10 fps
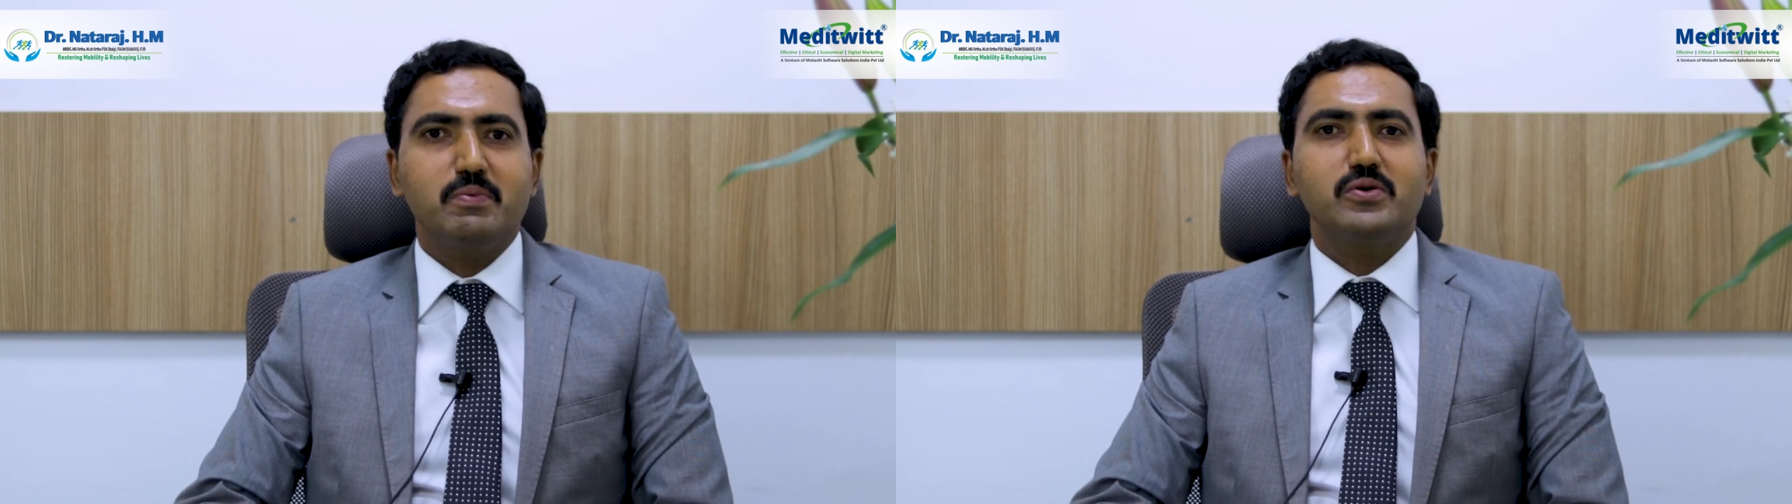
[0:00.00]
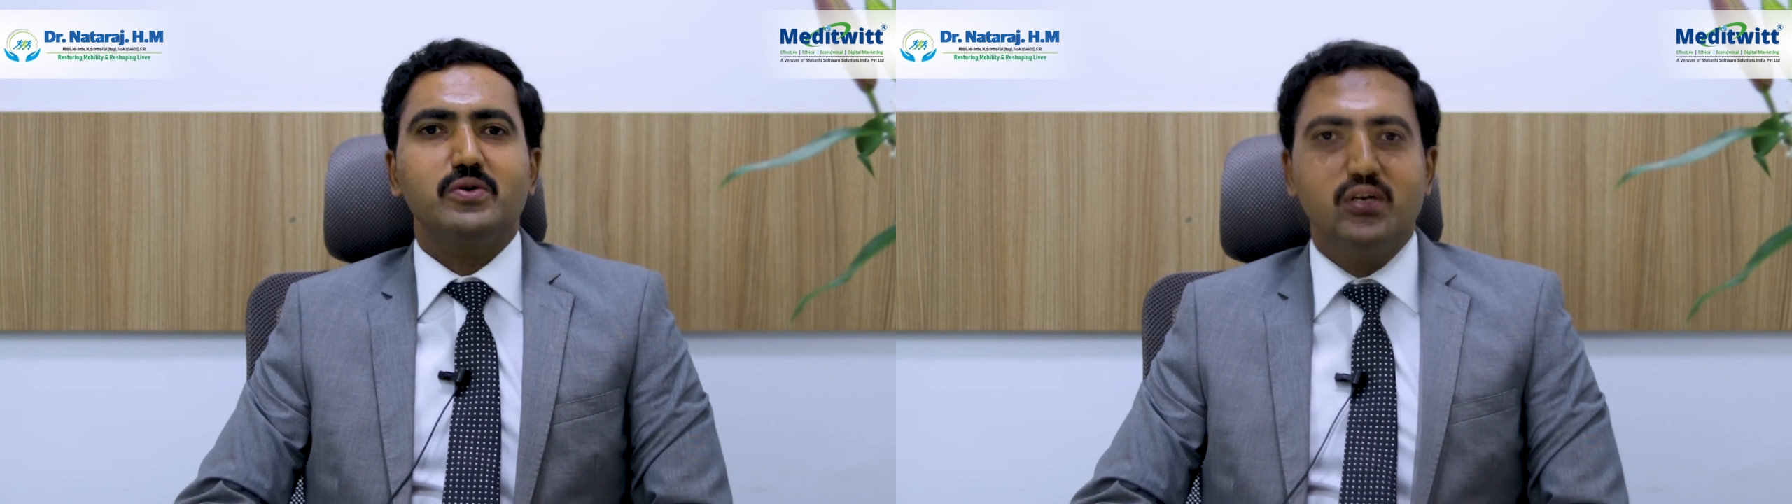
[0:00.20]

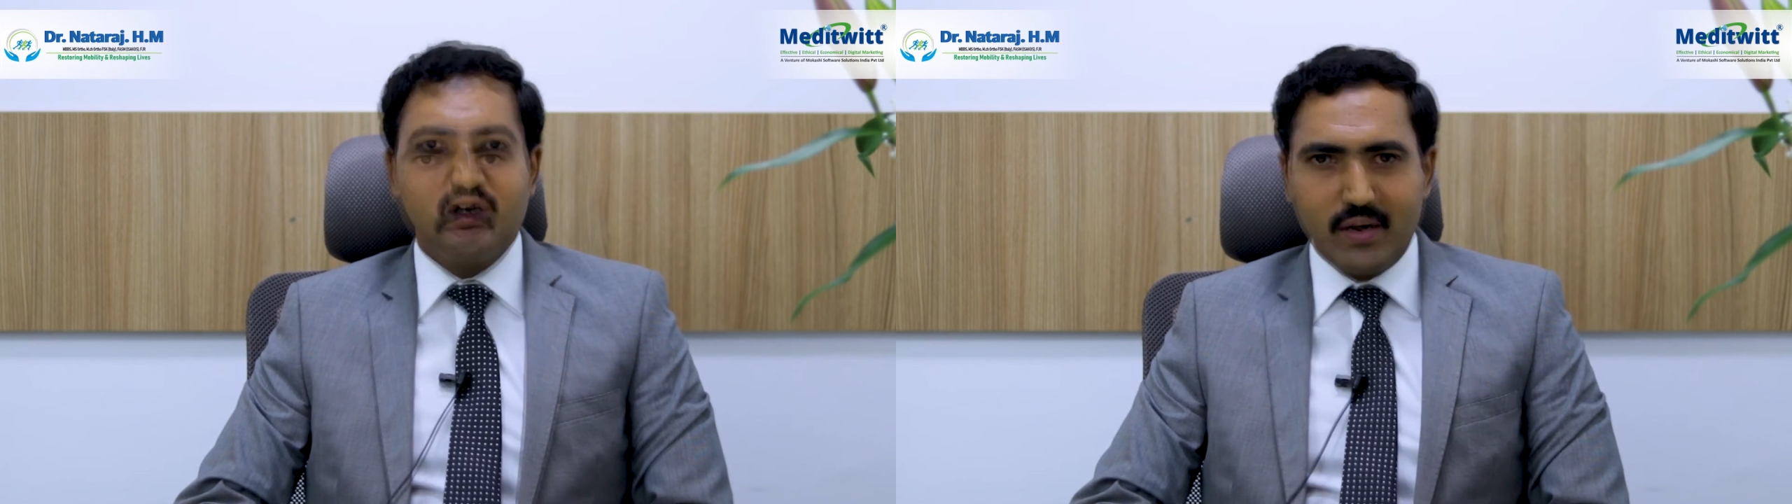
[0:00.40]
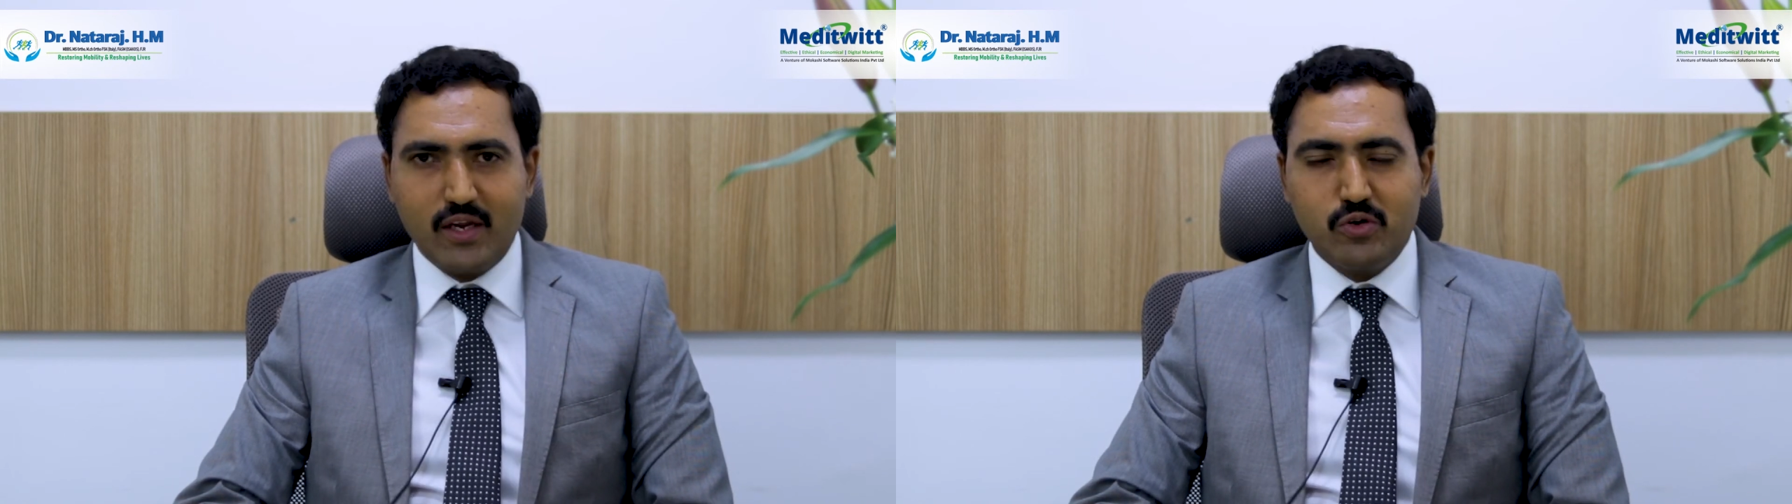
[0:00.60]
to
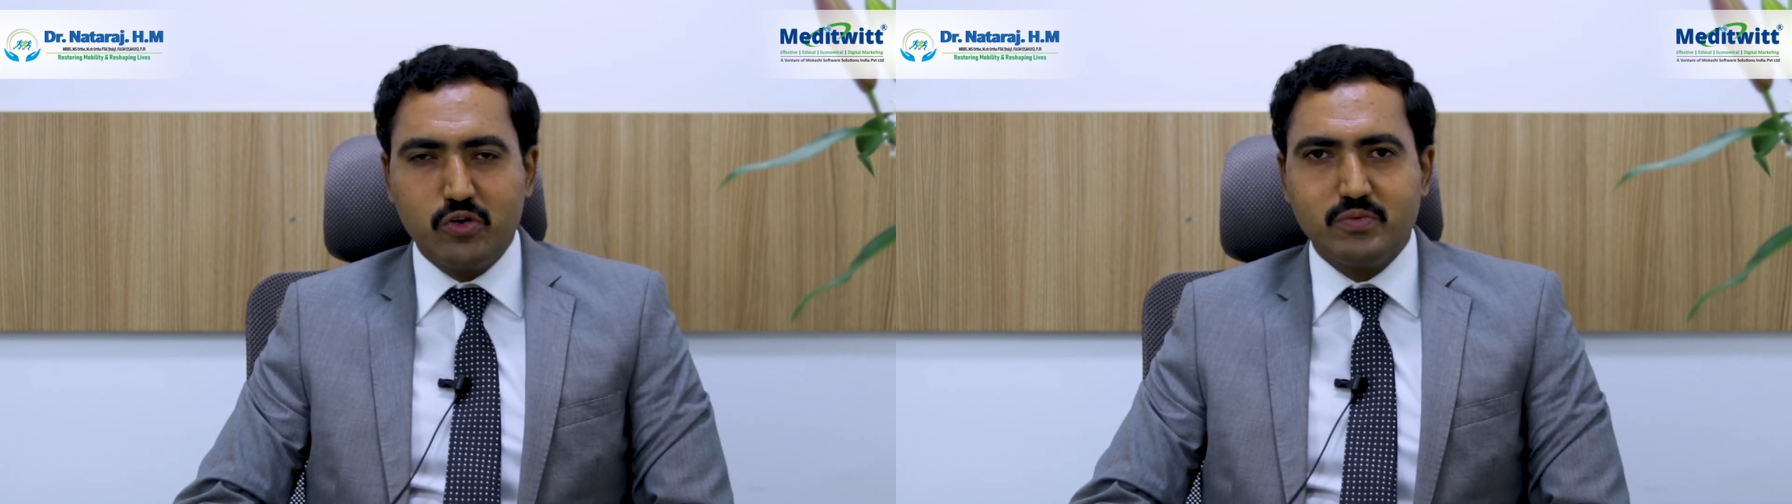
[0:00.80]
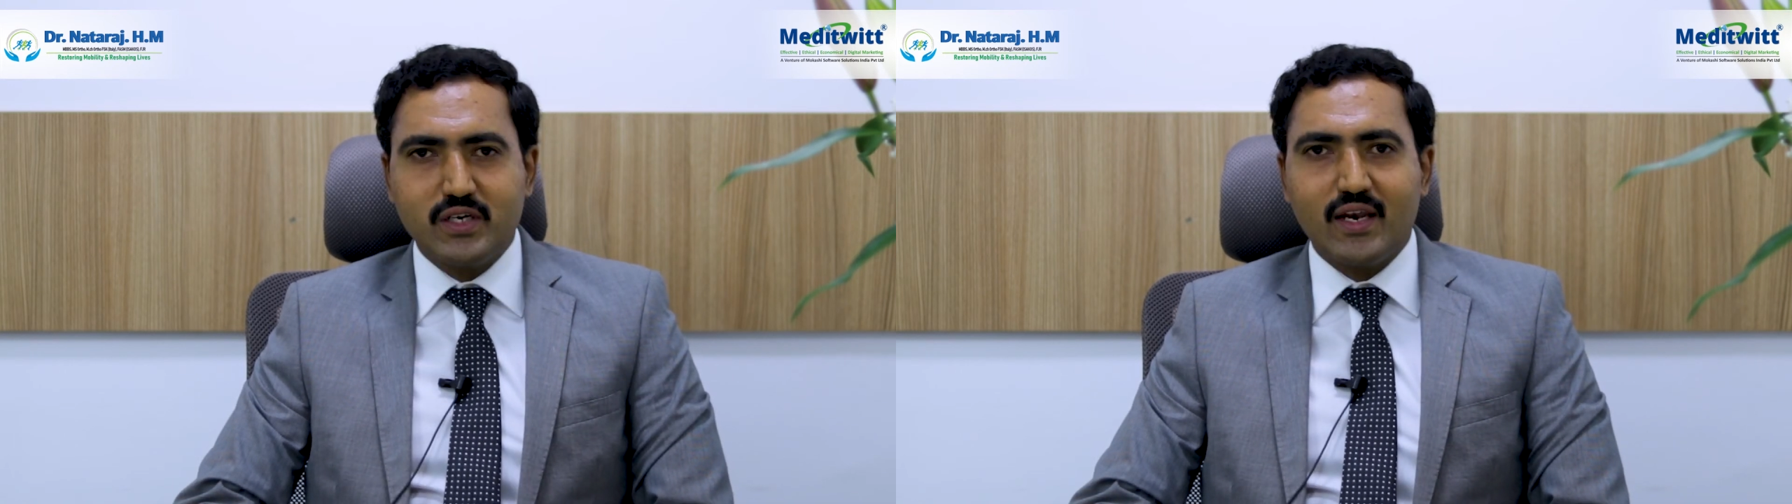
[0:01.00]
my
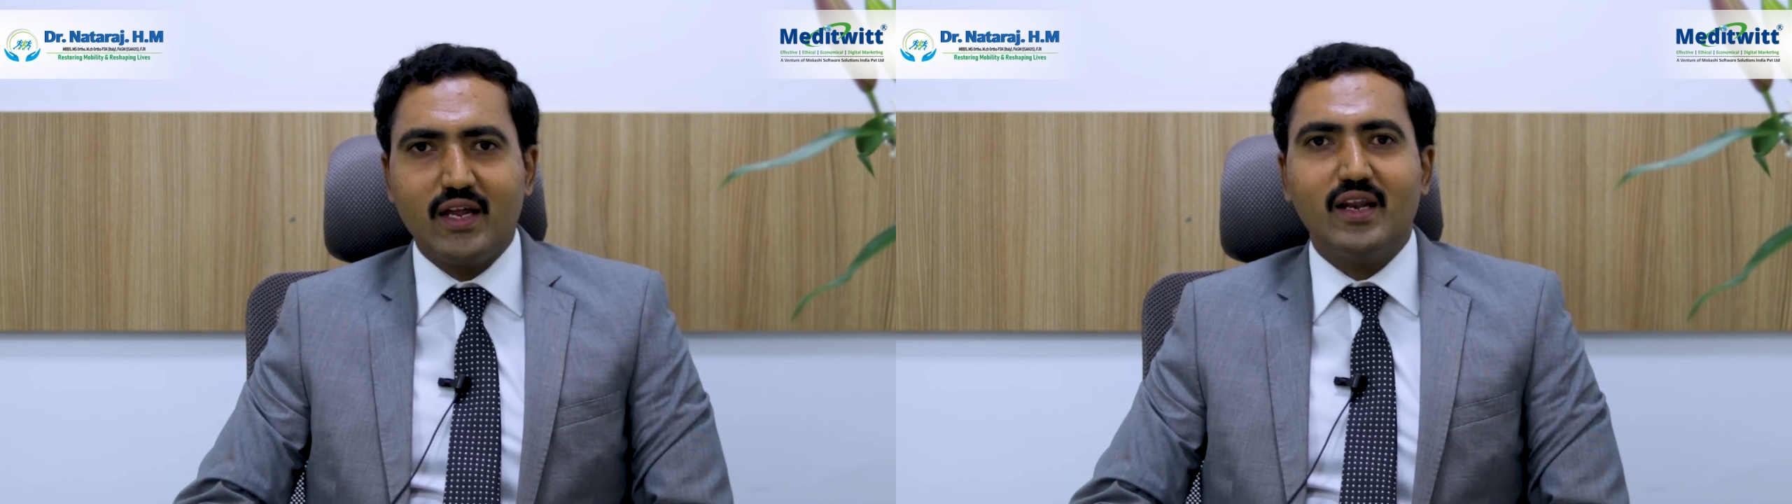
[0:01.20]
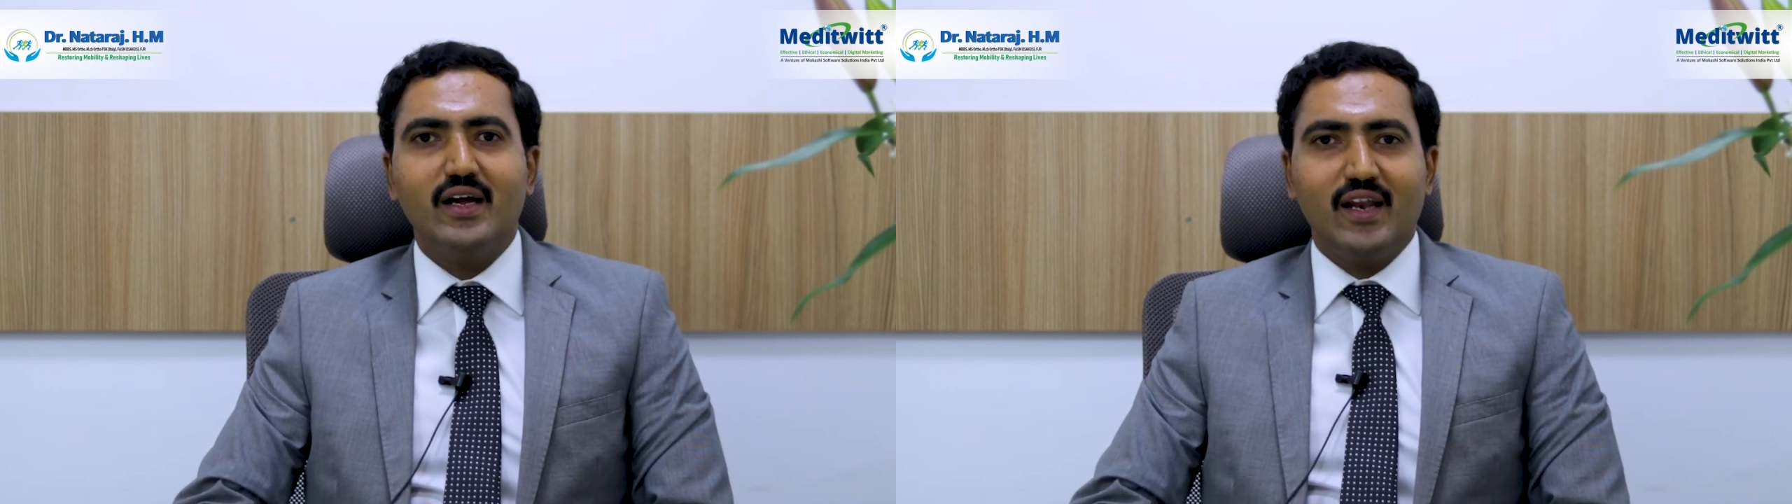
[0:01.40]
YouTube channel,